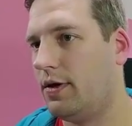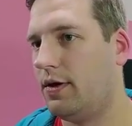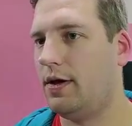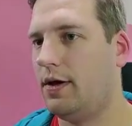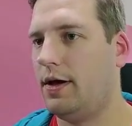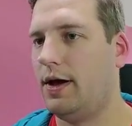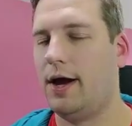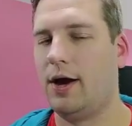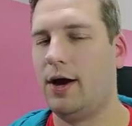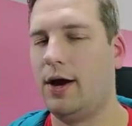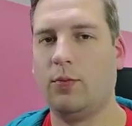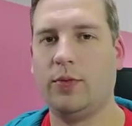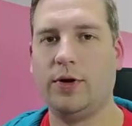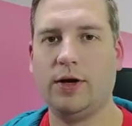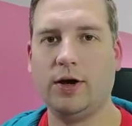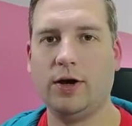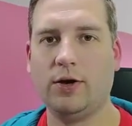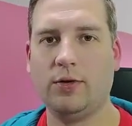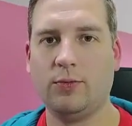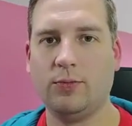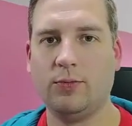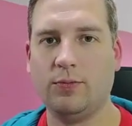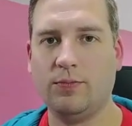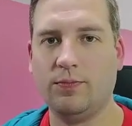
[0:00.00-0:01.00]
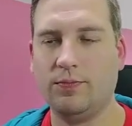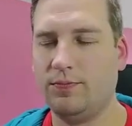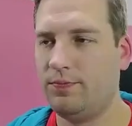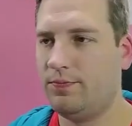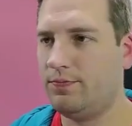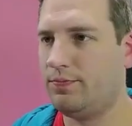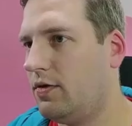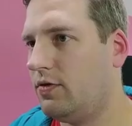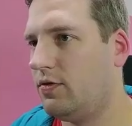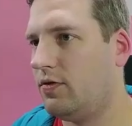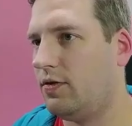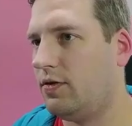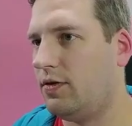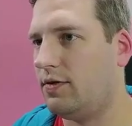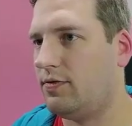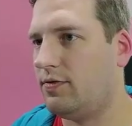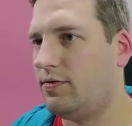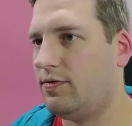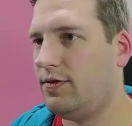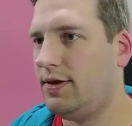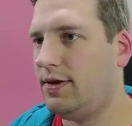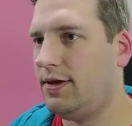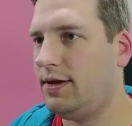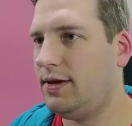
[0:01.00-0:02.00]
there we go. So you can
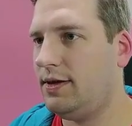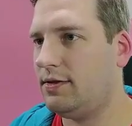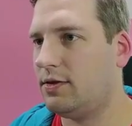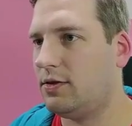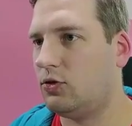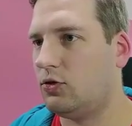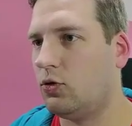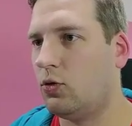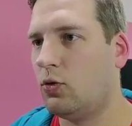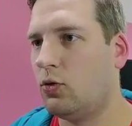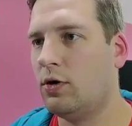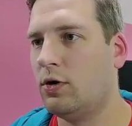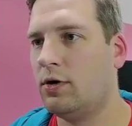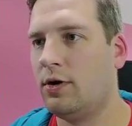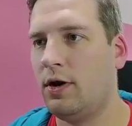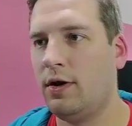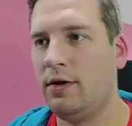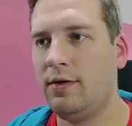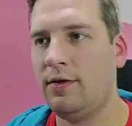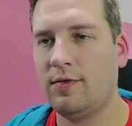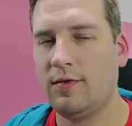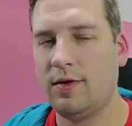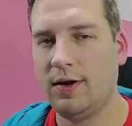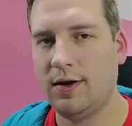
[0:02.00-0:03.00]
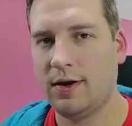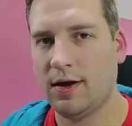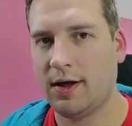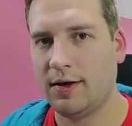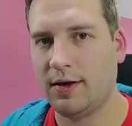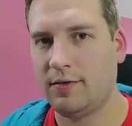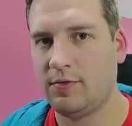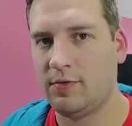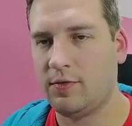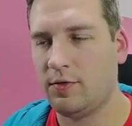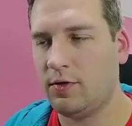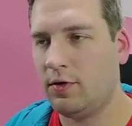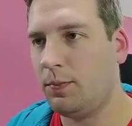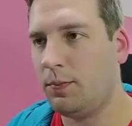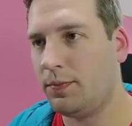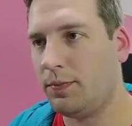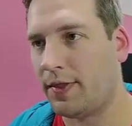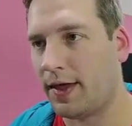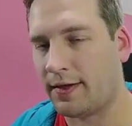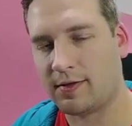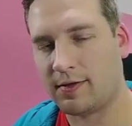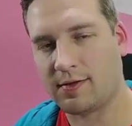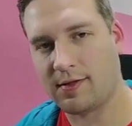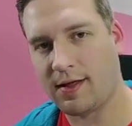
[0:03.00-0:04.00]
see the door nicely lights up.
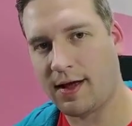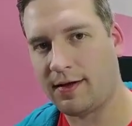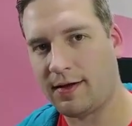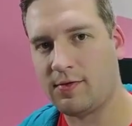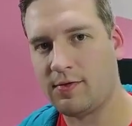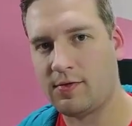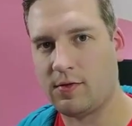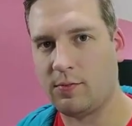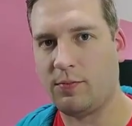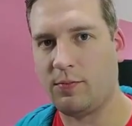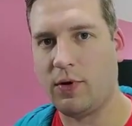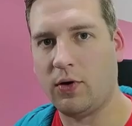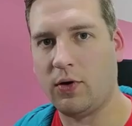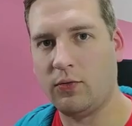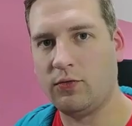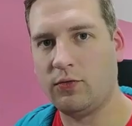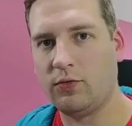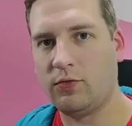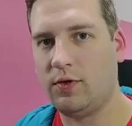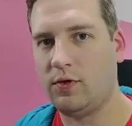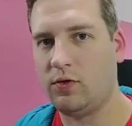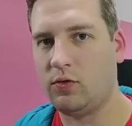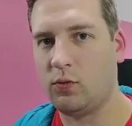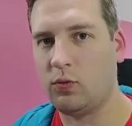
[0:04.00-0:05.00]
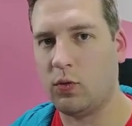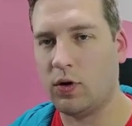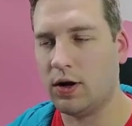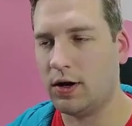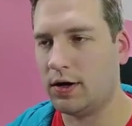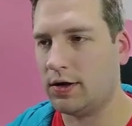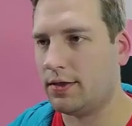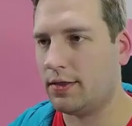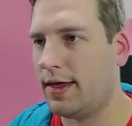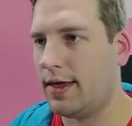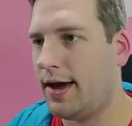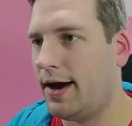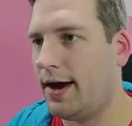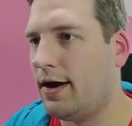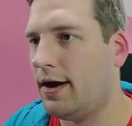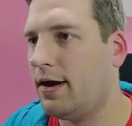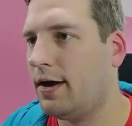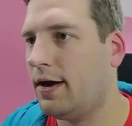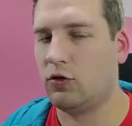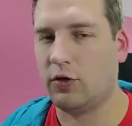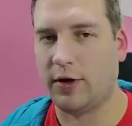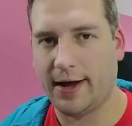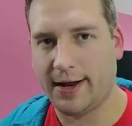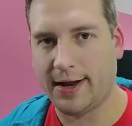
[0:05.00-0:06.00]
That's thanks to Bonesy's work
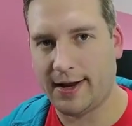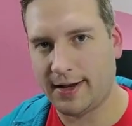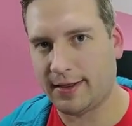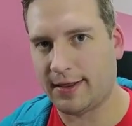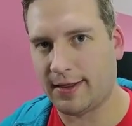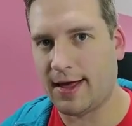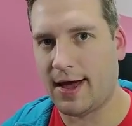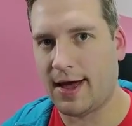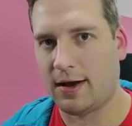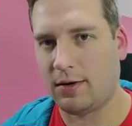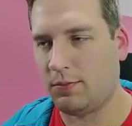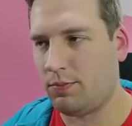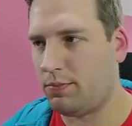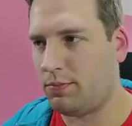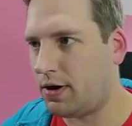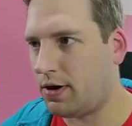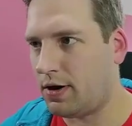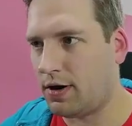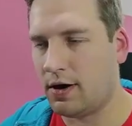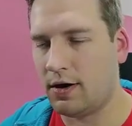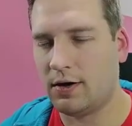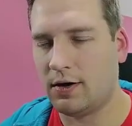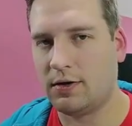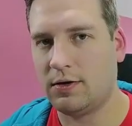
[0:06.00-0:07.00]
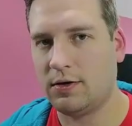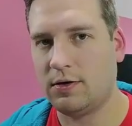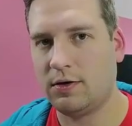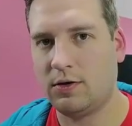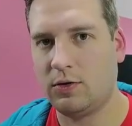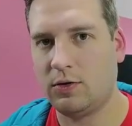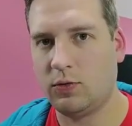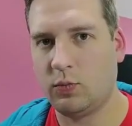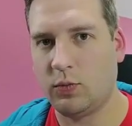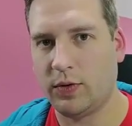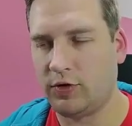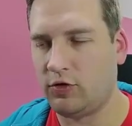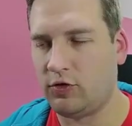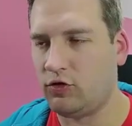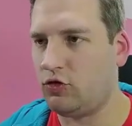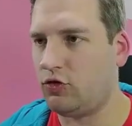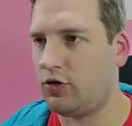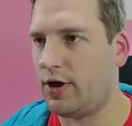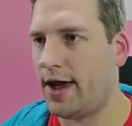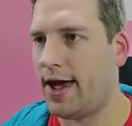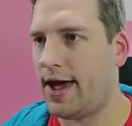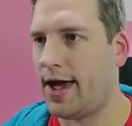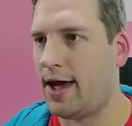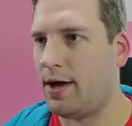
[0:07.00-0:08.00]
there, creating that particle,
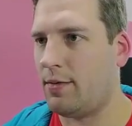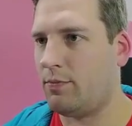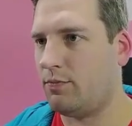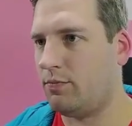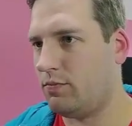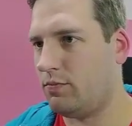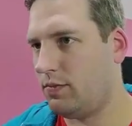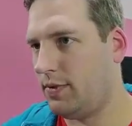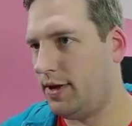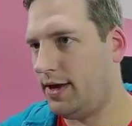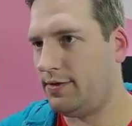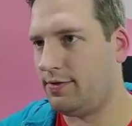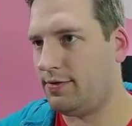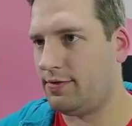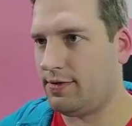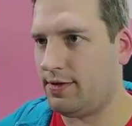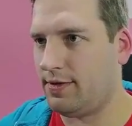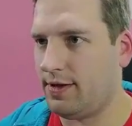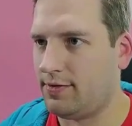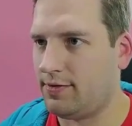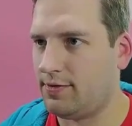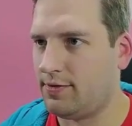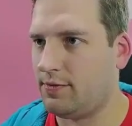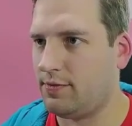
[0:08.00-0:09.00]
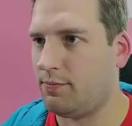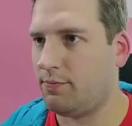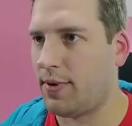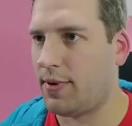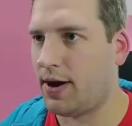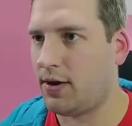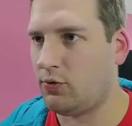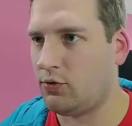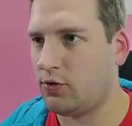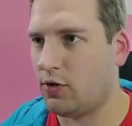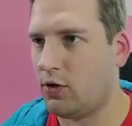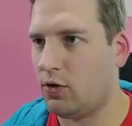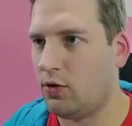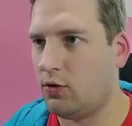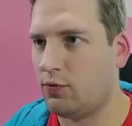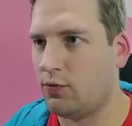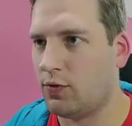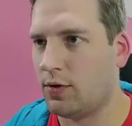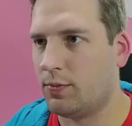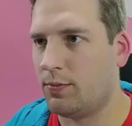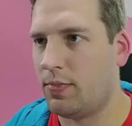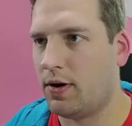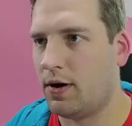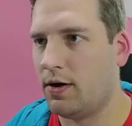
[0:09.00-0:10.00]
which is this mouse
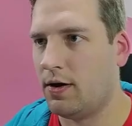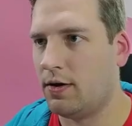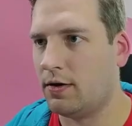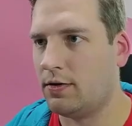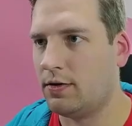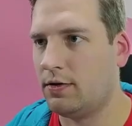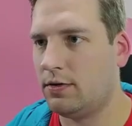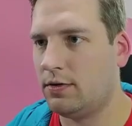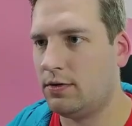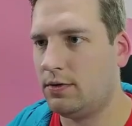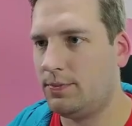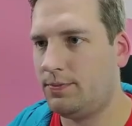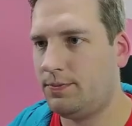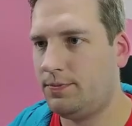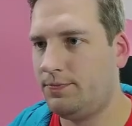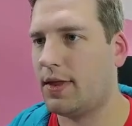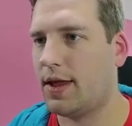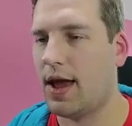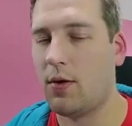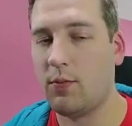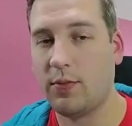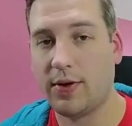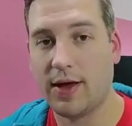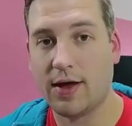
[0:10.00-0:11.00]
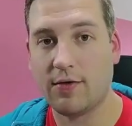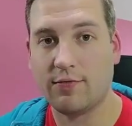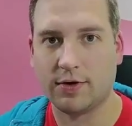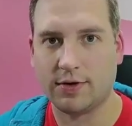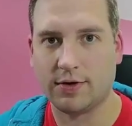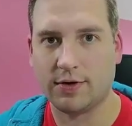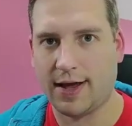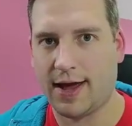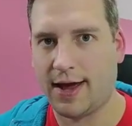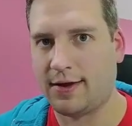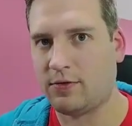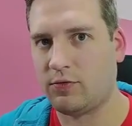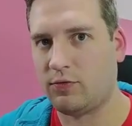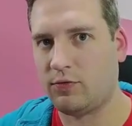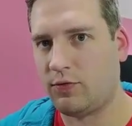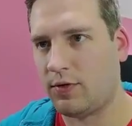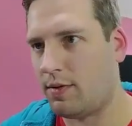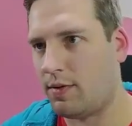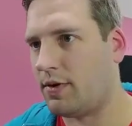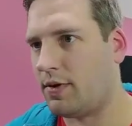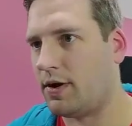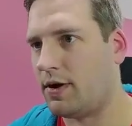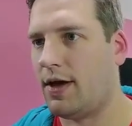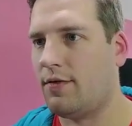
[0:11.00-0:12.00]
over particle. And we have our text
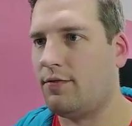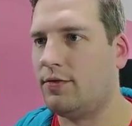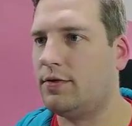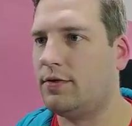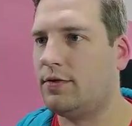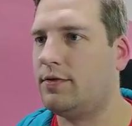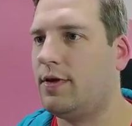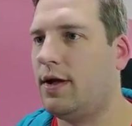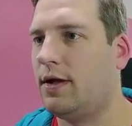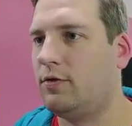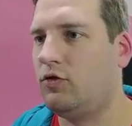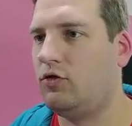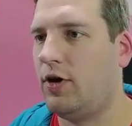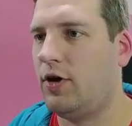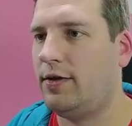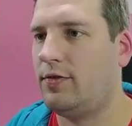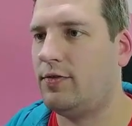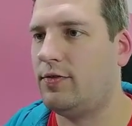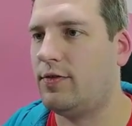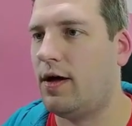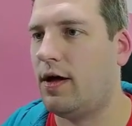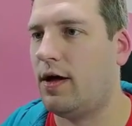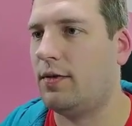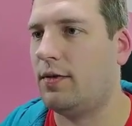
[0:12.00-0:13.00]
from our Levels.json.